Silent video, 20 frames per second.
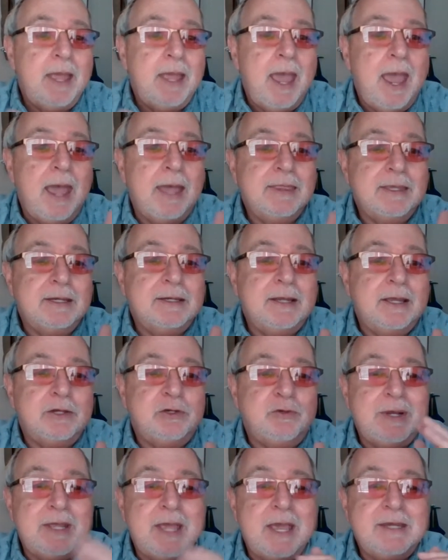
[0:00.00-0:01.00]
And then
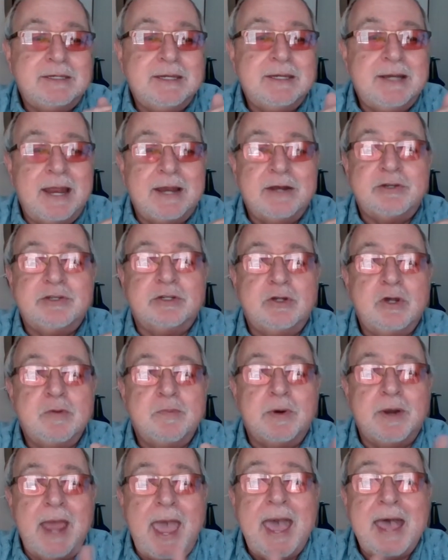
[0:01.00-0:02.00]
2018, Anderson
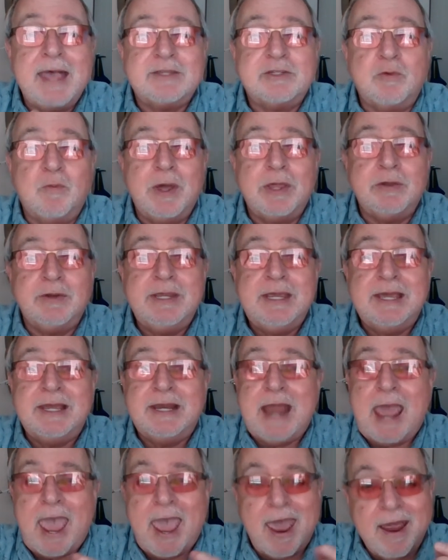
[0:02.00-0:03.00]
Cooper asked whether he had
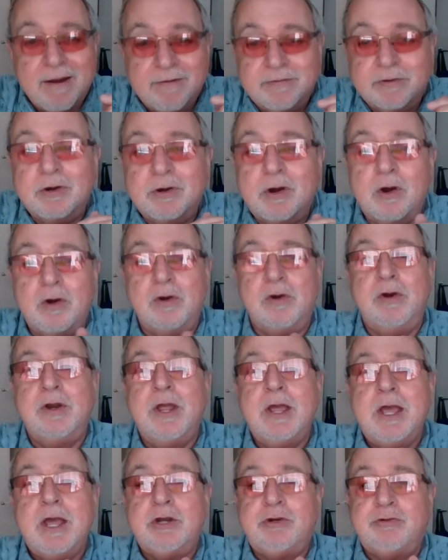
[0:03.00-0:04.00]
ever heard
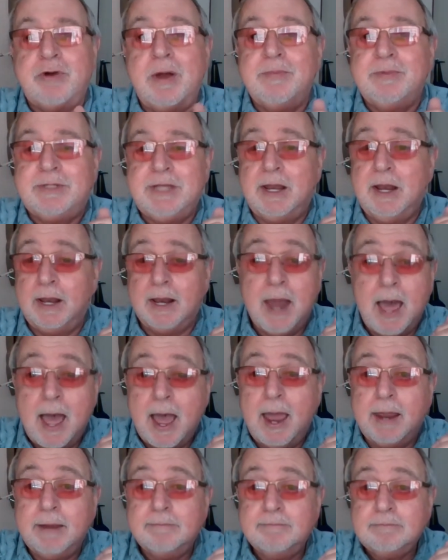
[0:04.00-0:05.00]
Trump tell a
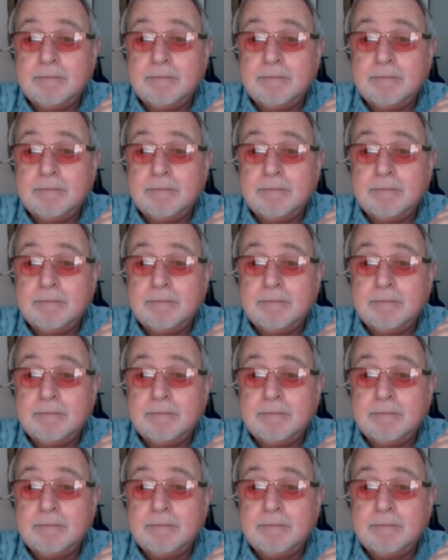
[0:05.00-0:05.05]
lie.